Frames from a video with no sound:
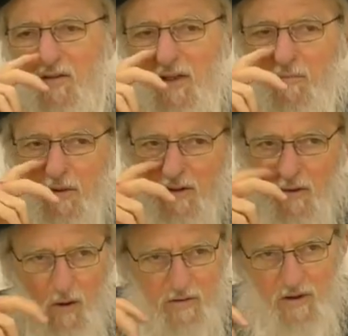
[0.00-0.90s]
They built
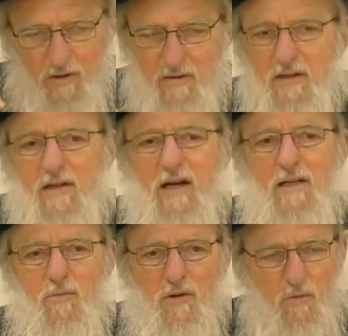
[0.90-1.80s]
their altar.
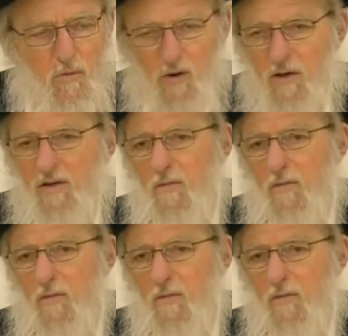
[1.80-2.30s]
They put on the wood.